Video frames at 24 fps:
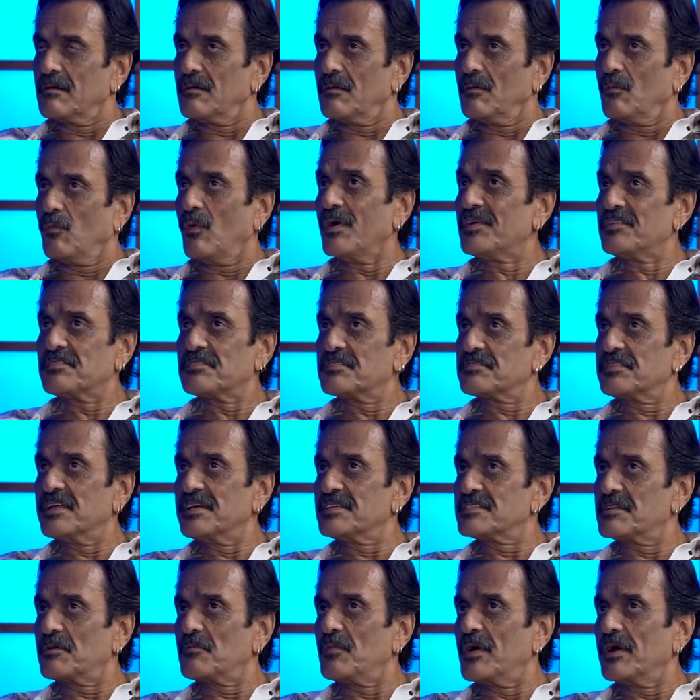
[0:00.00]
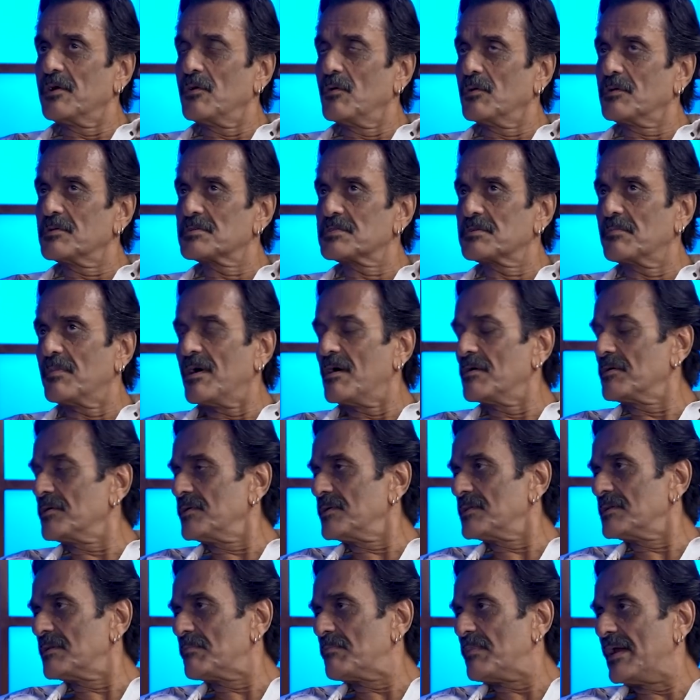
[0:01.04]
one of the things that one noticed about you
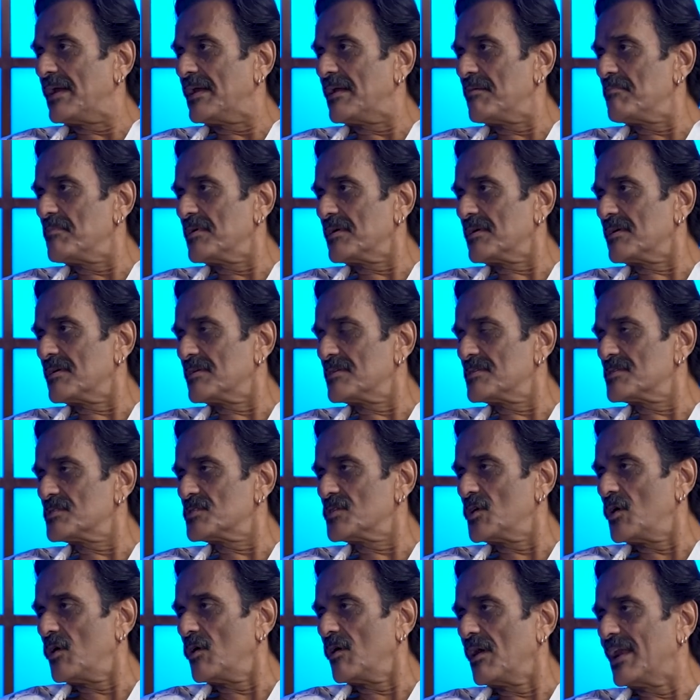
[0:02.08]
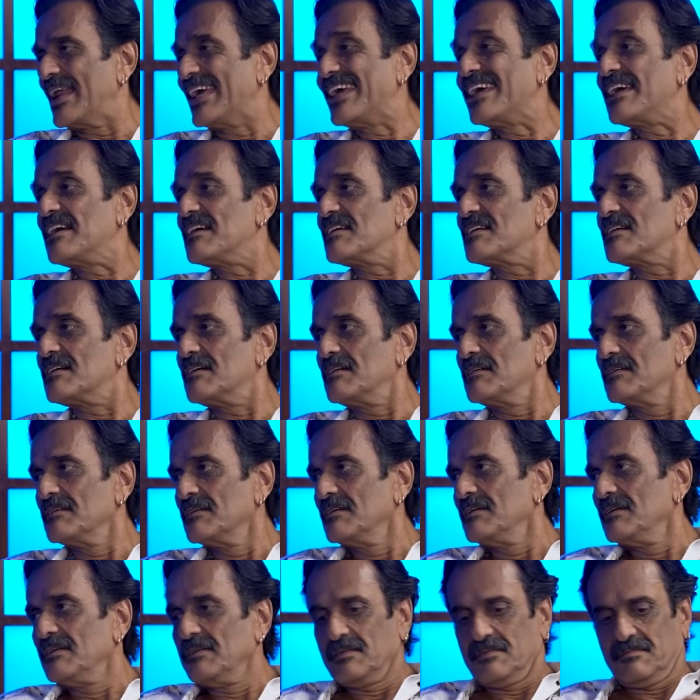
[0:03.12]
in the pandemic is your link
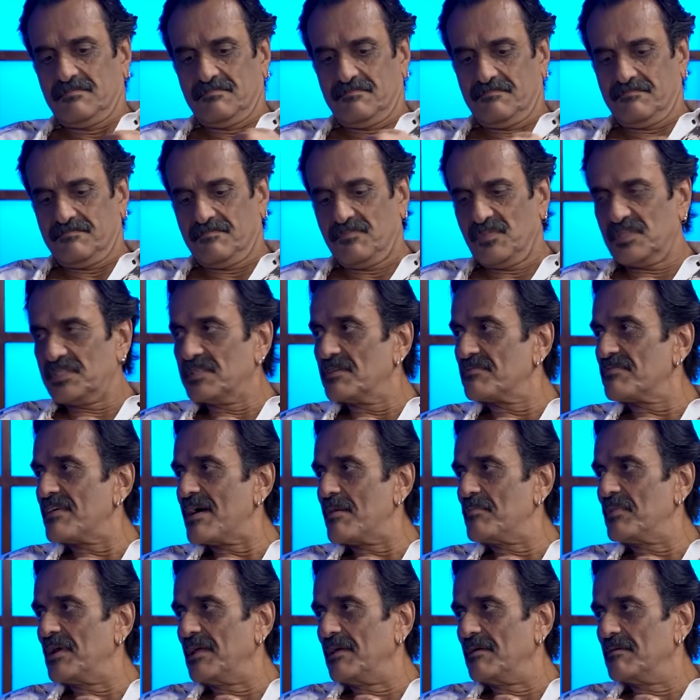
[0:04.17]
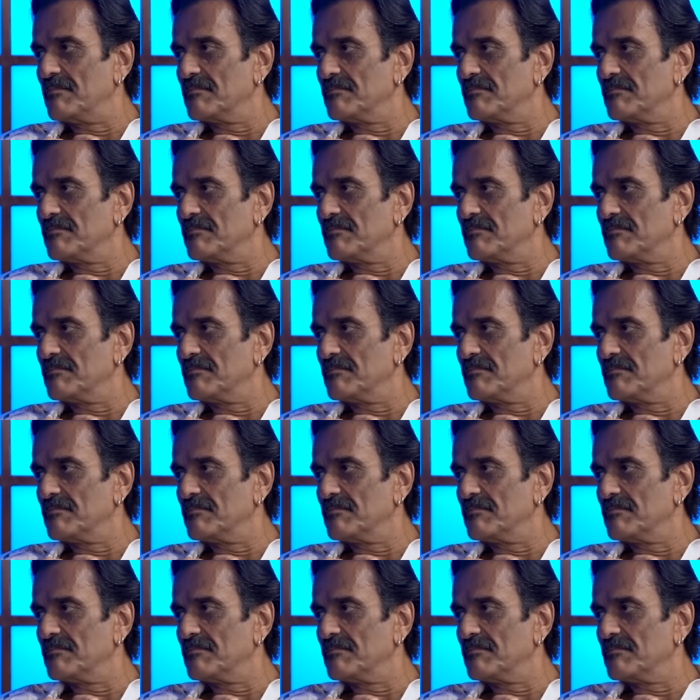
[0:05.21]
with the family,